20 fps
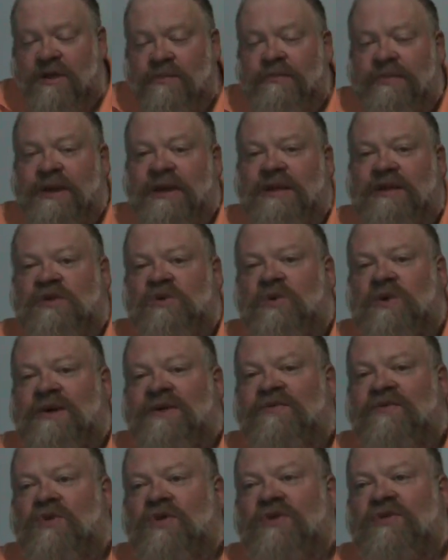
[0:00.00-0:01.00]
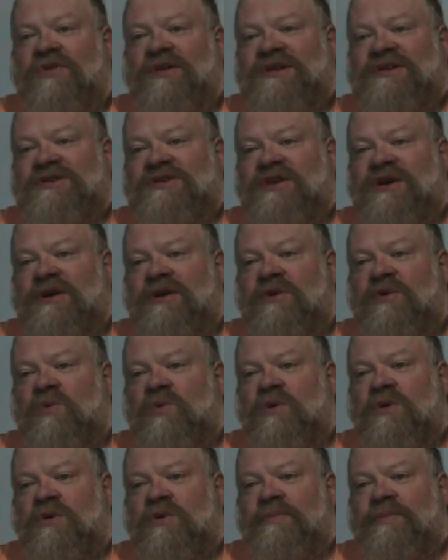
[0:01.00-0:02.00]
Being the 24th this year
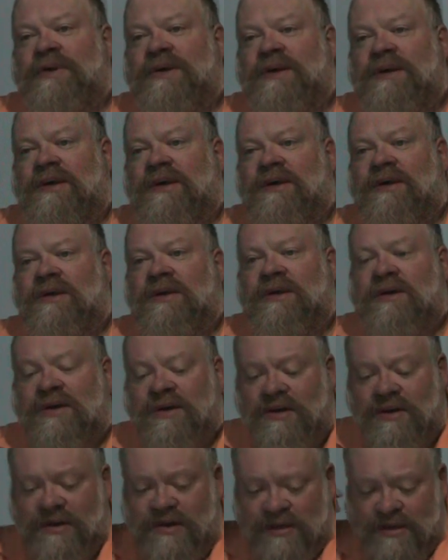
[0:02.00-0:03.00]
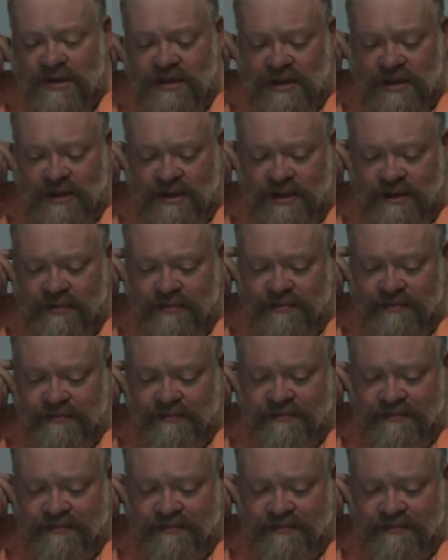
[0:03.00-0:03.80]
will be um,